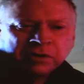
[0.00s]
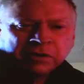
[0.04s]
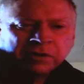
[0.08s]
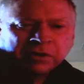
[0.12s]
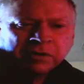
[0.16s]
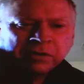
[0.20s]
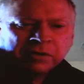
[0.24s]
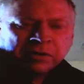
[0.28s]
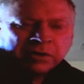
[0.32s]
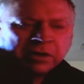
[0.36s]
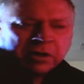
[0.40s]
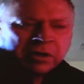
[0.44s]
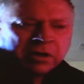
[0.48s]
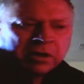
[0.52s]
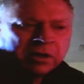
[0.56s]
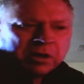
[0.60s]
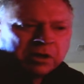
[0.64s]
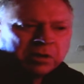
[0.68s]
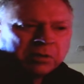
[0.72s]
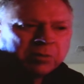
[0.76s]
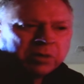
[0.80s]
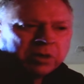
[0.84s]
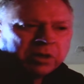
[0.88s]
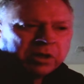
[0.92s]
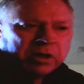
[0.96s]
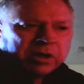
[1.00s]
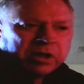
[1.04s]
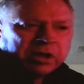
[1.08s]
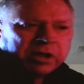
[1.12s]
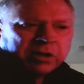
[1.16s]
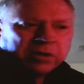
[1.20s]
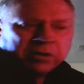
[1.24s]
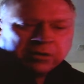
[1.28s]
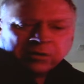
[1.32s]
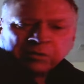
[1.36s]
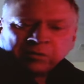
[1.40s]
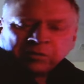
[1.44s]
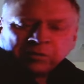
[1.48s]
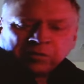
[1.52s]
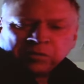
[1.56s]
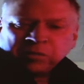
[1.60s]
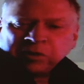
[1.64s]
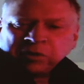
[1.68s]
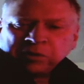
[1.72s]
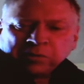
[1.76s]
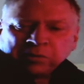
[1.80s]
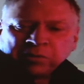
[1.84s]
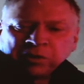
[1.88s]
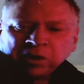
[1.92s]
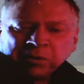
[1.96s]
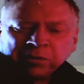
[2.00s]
But again, didn't